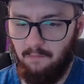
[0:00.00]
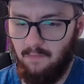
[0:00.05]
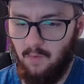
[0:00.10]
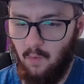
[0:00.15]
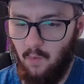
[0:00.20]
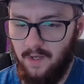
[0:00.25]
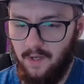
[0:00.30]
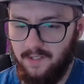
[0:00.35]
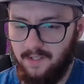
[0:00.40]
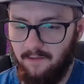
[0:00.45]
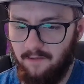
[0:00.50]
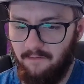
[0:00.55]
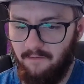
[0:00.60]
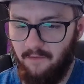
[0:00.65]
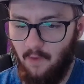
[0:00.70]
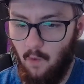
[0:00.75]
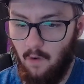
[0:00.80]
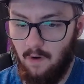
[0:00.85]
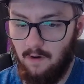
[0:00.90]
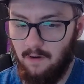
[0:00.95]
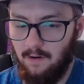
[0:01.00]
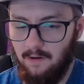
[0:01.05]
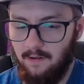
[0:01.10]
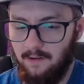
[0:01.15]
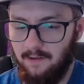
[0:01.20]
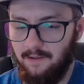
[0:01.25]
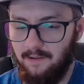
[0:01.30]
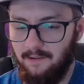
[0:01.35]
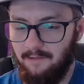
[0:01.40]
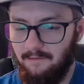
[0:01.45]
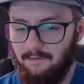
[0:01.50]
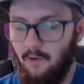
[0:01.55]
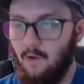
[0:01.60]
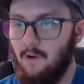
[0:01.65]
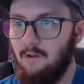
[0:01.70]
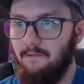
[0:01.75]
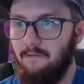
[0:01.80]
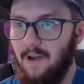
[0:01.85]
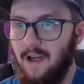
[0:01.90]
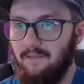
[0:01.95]
what is it, four
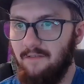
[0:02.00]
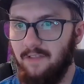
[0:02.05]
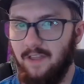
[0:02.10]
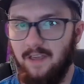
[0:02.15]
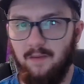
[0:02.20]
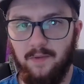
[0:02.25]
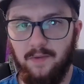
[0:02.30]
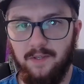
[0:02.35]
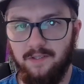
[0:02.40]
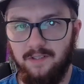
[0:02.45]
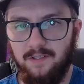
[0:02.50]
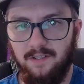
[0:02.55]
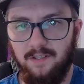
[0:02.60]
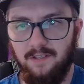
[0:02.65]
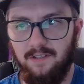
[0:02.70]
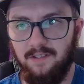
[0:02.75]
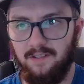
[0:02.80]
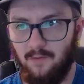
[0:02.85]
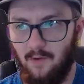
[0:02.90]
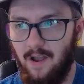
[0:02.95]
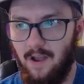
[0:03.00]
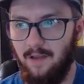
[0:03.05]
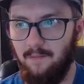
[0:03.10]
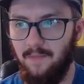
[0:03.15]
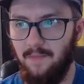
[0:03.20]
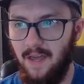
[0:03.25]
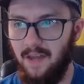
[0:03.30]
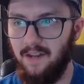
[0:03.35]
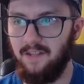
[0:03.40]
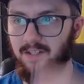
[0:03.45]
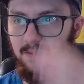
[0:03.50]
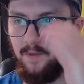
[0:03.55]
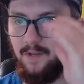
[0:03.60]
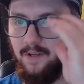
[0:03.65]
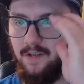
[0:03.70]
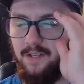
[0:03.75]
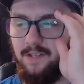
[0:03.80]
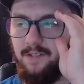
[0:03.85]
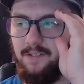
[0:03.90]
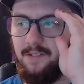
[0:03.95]
or 5 labels to describe that
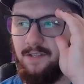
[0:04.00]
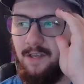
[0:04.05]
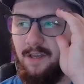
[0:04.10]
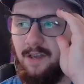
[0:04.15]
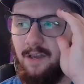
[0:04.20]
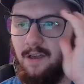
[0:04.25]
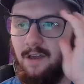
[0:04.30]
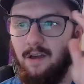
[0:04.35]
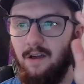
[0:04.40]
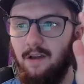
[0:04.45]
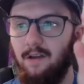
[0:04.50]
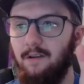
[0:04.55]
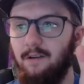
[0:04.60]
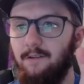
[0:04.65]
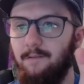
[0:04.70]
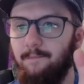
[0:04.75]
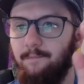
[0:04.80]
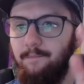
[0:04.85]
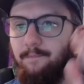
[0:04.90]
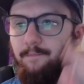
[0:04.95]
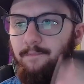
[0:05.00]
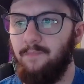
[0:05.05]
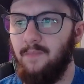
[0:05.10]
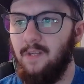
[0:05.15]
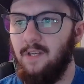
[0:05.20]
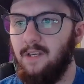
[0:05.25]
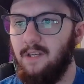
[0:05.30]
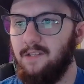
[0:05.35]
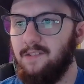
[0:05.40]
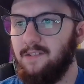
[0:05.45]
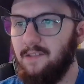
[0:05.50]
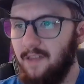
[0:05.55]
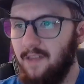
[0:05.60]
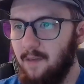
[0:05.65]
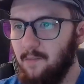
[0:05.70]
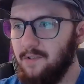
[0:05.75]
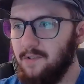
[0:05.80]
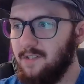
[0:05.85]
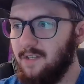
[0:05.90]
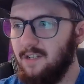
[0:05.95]
experience. Because the
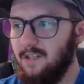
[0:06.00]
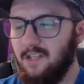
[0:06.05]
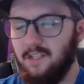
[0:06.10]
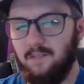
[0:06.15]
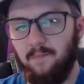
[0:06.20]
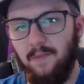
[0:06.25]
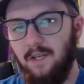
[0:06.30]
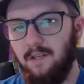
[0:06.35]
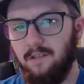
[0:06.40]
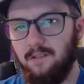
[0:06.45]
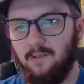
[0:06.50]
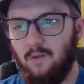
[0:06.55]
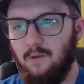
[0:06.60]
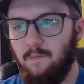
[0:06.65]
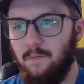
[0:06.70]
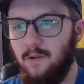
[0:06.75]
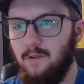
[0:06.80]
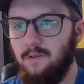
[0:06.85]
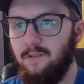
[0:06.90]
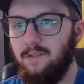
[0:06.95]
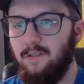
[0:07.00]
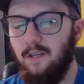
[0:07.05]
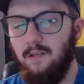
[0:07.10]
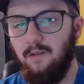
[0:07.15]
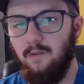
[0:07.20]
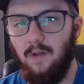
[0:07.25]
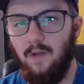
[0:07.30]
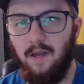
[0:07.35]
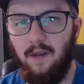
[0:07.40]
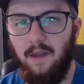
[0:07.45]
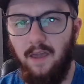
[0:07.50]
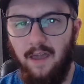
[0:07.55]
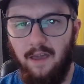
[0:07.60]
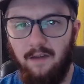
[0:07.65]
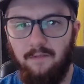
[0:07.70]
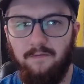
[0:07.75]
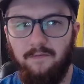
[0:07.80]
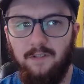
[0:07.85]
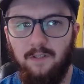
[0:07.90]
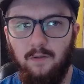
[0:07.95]
labels can just be descriptors. They do not
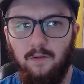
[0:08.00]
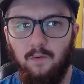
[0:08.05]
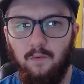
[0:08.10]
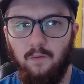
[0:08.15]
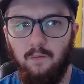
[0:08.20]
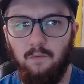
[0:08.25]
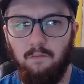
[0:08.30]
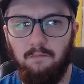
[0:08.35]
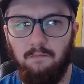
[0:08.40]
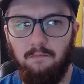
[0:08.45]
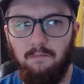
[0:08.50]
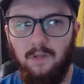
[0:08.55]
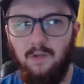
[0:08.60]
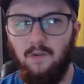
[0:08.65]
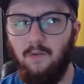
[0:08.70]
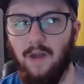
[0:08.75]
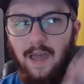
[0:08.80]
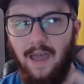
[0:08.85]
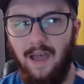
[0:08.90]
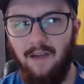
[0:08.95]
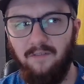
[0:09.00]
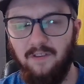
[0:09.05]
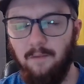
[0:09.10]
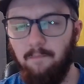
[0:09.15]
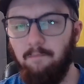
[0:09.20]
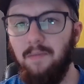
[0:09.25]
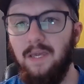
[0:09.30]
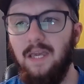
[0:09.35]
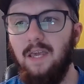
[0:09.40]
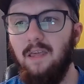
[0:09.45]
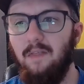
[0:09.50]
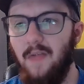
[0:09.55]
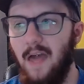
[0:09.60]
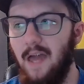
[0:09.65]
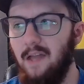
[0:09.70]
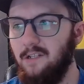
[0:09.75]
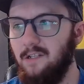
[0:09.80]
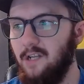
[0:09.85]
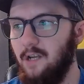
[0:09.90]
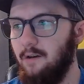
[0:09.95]
have to, you don't have to be
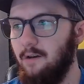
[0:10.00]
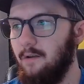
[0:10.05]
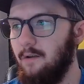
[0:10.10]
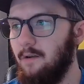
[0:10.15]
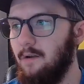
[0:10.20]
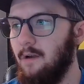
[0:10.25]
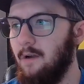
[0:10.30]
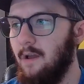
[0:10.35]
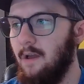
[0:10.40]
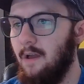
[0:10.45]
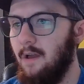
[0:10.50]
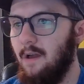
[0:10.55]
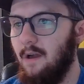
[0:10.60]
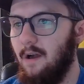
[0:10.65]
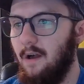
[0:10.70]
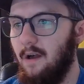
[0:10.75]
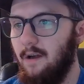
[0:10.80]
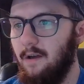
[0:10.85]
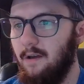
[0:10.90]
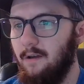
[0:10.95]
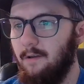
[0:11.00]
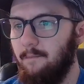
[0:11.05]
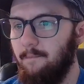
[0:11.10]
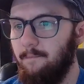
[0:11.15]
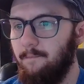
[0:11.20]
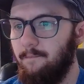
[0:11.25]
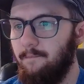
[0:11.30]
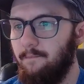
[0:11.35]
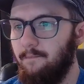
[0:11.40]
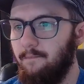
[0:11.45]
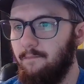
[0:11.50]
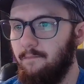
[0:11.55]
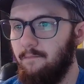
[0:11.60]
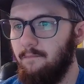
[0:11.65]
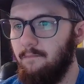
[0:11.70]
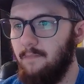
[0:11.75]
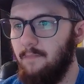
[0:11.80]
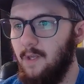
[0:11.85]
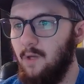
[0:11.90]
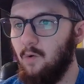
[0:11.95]
that gender
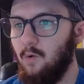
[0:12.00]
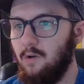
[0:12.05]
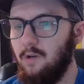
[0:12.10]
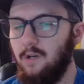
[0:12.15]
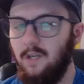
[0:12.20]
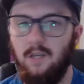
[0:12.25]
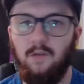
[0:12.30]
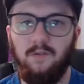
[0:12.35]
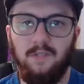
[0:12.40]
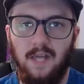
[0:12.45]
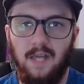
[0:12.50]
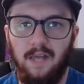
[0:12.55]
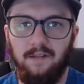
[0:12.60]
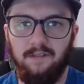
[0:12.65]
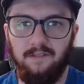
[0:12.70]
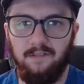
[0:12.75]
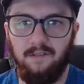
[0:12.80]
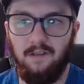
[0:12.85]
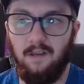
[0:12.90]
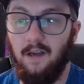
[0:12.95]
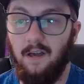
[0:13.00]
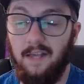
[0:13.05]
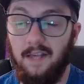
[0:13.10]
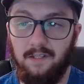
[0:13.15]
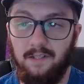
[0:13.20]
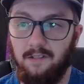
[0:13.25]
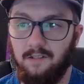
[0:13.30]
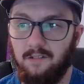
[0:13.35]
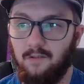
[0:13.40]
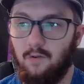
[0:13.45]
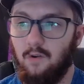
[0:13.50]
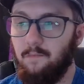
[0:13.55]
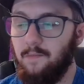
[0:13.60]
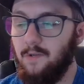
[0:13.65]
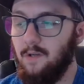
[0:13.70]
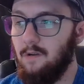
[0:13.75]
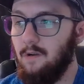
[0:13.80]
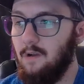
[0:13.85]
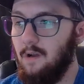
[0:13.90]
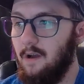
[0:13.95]
in order to use it as a
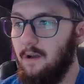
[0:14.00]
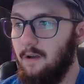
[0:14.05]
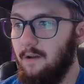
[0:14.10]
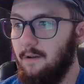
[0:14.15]
descriptor.